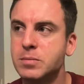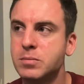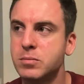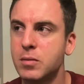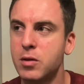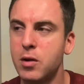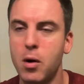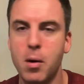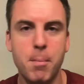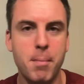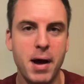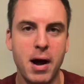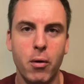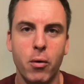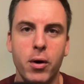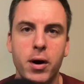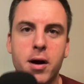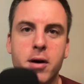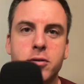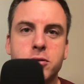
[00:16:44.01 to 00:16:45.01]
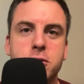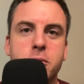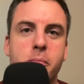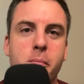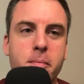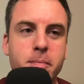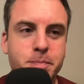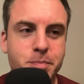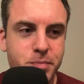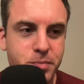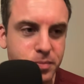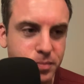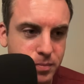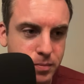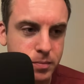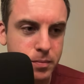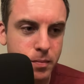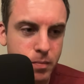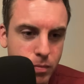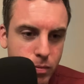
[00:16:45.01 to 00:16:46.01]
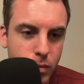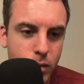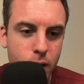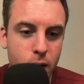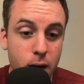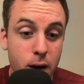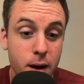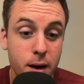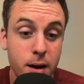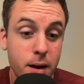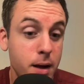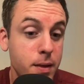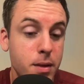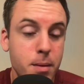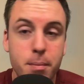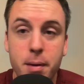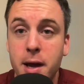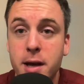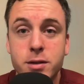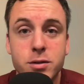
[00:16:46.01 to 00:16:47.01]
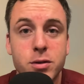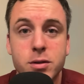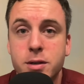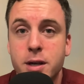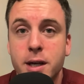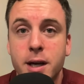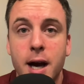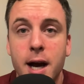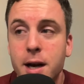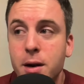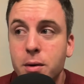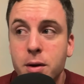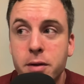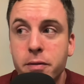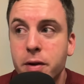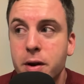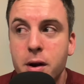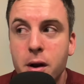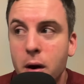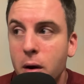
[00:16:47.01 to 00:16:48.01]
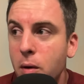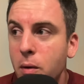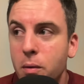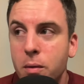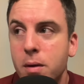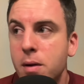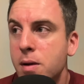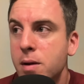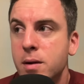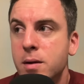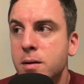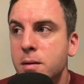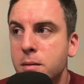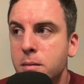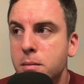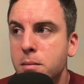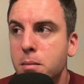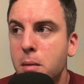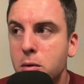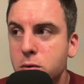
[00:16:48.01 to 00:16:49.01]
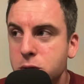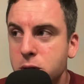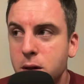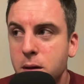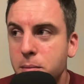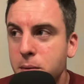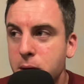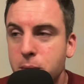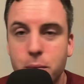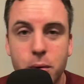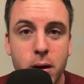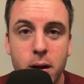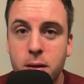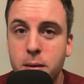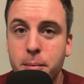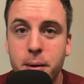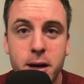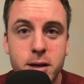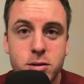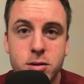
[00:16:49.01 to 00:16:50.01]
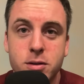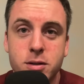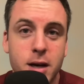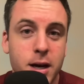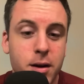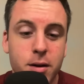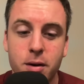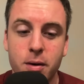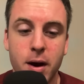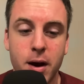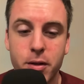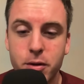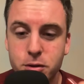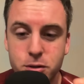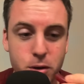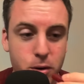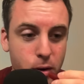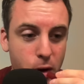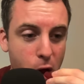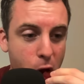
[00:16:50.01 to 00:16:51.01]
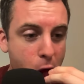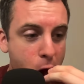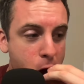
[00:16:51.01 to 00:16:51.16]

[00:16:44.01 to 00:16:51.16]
They're a powerhouse. And the Pacers, like, I don't even know most of the people on the Pacers. I don't know how they're so good.